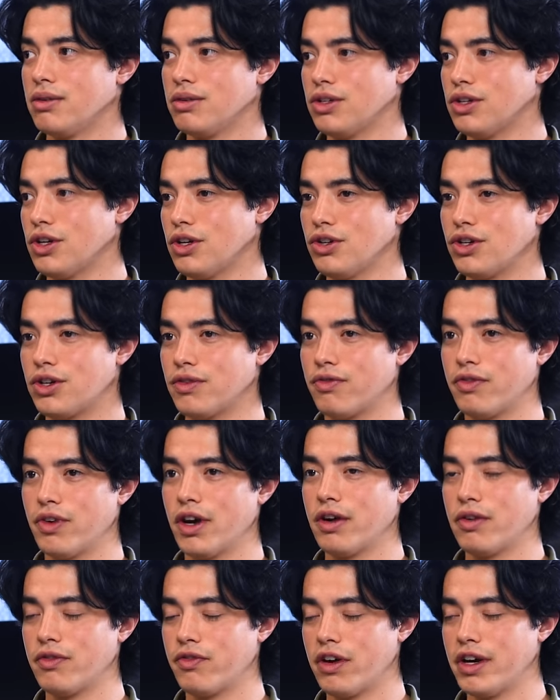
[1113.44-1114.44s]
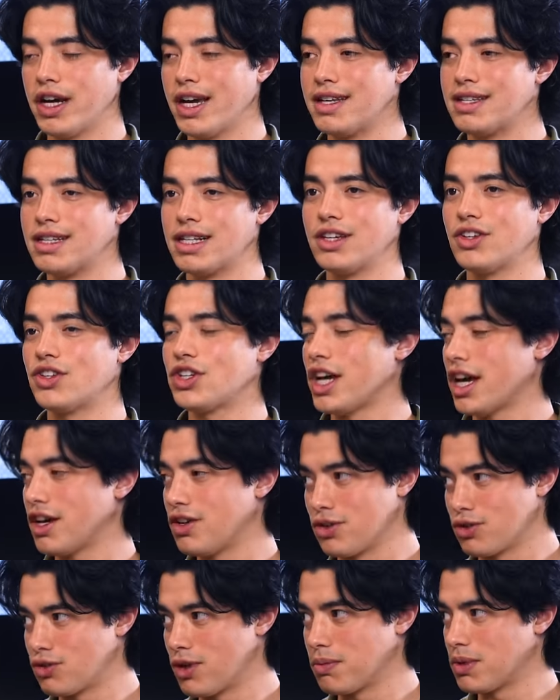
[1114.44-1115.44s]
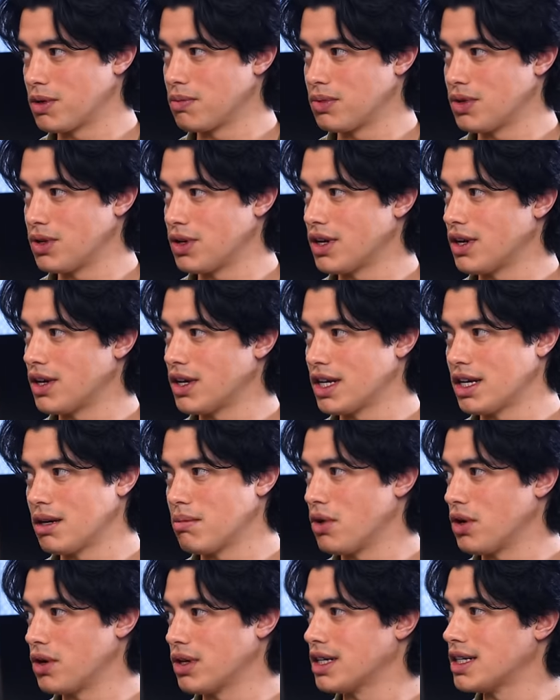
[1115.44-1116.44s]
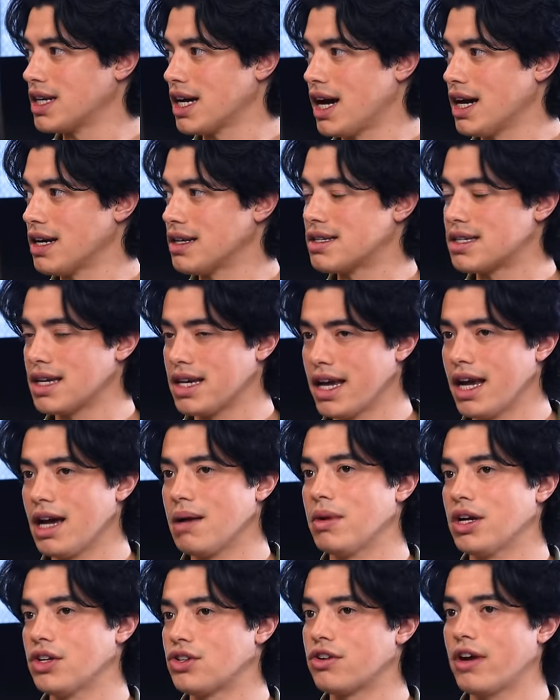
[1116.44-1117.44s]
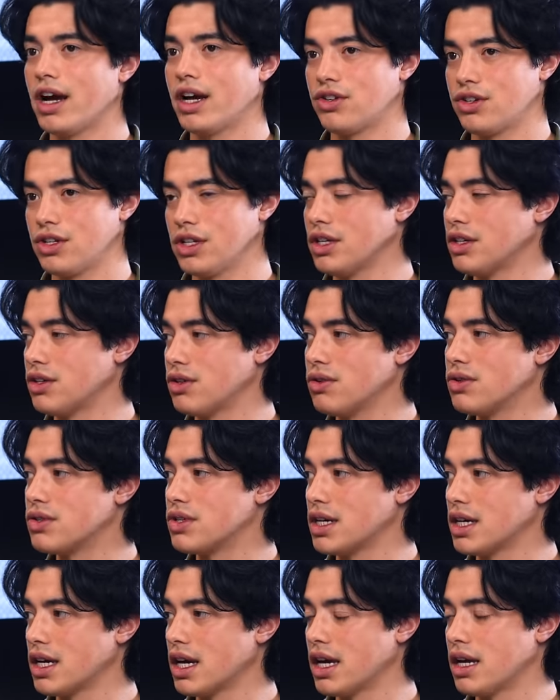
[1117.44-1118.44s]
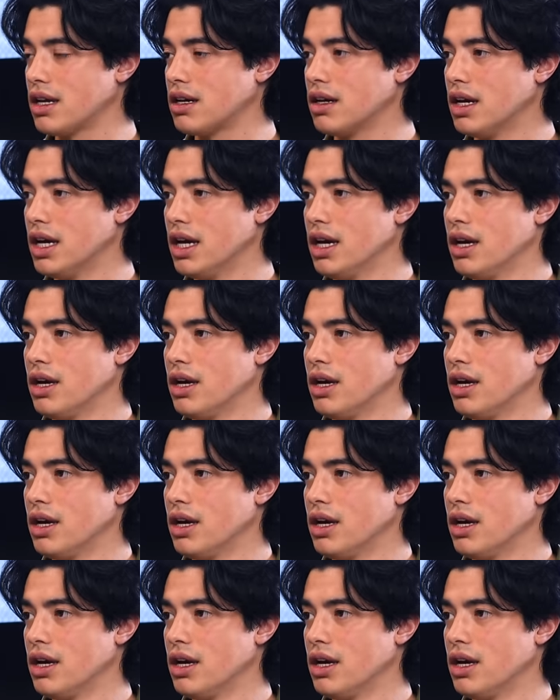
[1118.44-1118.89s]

you know, you can very, very easily check your trip computer in a modern car to see how much you're actually using. And,